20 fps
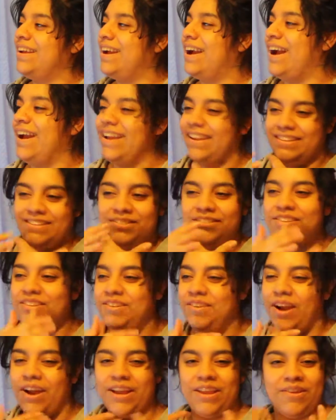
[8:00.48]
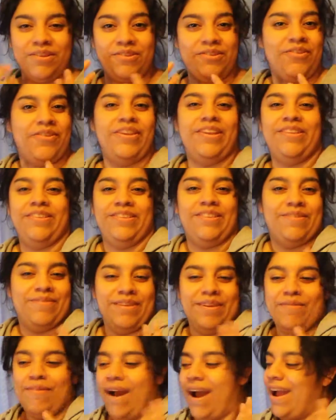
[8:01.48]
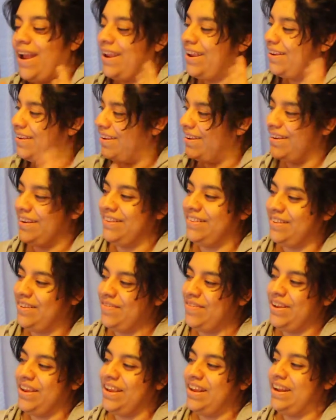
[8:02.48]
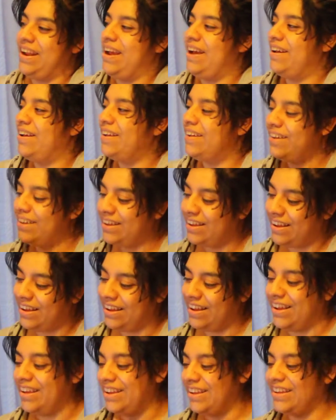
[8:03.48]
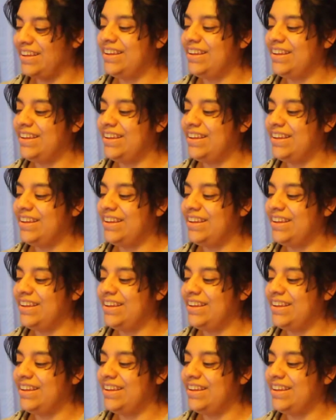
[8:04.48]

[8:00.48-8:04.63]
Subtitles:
Are you doing this to me? Why are you doing this to me? Now